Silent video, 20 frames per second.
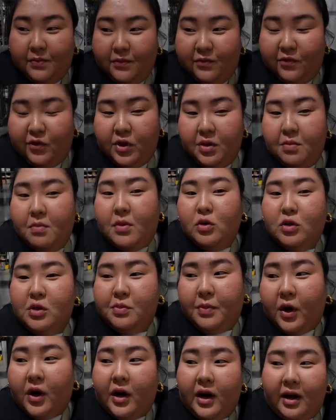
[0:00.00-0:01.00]
For the most
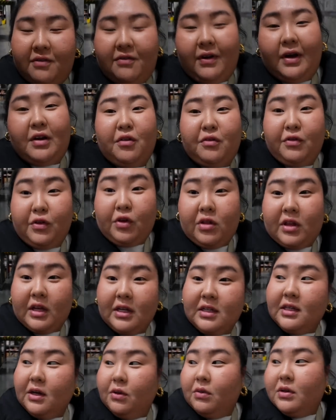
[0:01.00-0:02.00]
part, I found a few
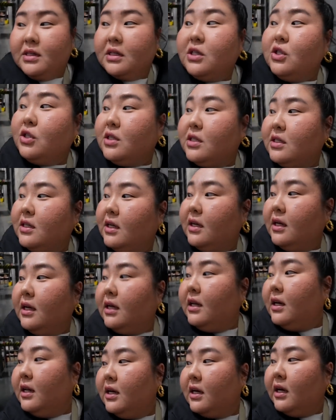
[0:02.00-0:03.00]
things I was interested
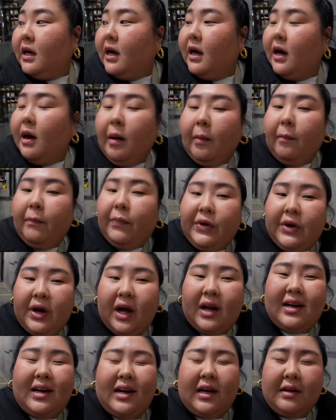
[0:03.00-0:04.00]
in, but
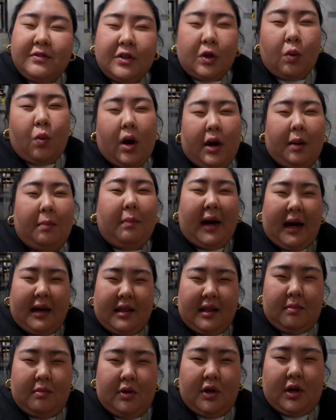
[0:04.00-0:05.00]
not enough to want to buy
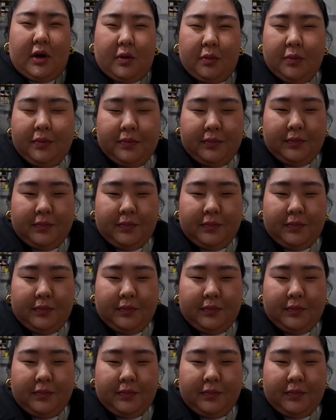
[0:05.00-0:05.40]
them, you know?